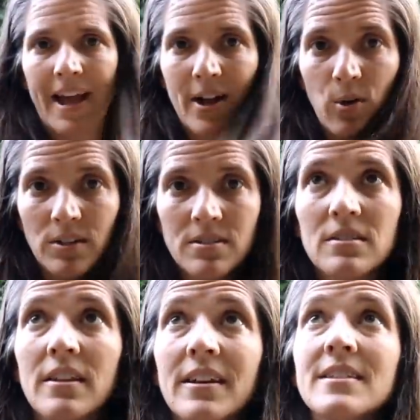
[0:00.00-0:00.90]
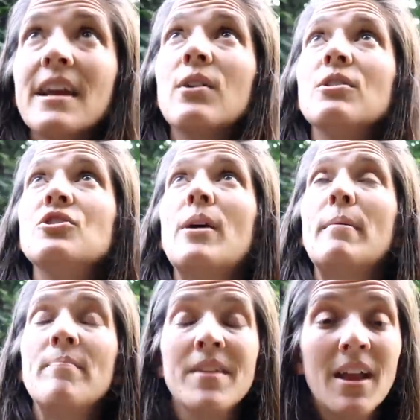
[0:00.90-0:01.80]
Acorns. I think it's Acorn
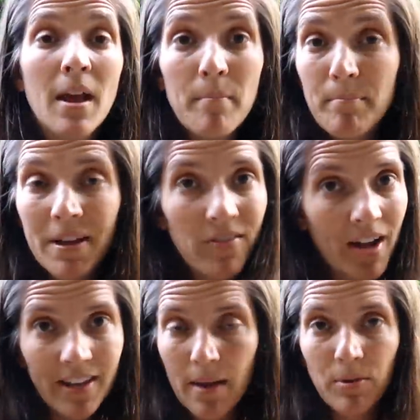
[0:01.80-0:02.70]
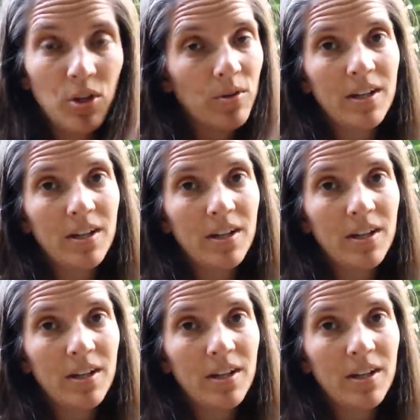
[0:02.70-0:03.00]
Shopping. Big filing cabinet, you don't